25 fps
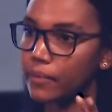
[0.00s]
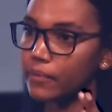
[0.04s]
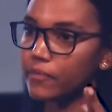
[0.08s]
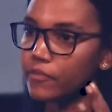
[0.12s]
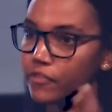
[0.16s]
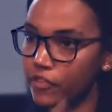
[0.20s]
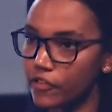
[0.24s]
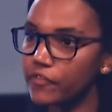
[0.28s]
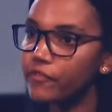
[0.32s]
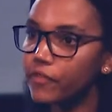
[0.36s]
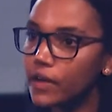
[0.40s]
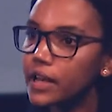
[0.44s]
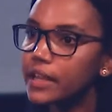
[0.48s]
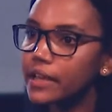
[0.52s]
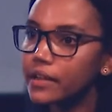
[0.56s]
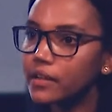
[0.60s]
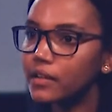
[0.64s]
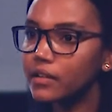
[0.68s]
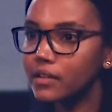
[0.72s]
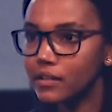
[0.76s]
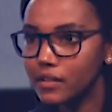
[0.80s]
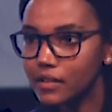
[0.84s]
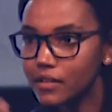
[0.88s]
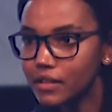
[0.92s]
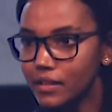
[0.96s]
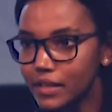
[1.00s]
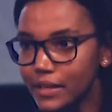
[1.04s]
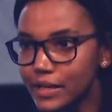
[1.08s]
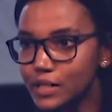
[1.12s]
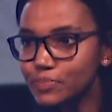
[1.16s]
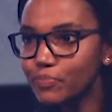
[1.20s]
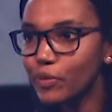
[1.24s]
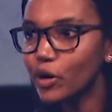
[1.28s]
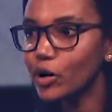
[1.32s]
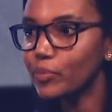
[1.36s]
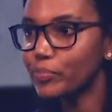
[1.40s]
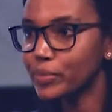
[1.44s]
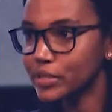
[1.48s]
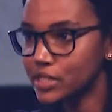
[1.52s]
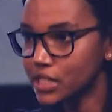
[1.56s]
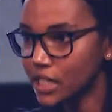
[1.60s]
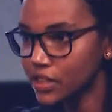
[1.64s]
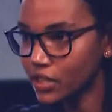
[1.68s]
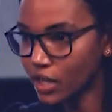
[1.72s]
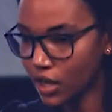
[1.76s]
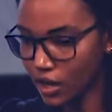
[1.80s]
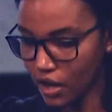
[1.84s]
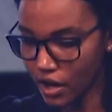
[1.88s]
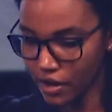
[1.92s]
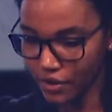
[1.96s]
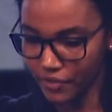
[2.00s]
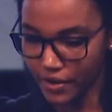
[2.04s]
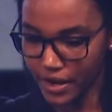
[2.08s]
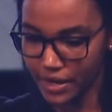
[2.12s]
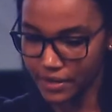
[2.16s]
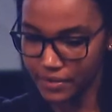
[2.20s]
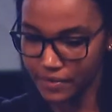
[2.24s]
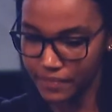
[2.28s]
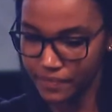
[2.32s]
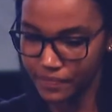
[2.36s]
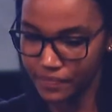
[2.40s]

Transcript: fulfilling his purpose in the long run.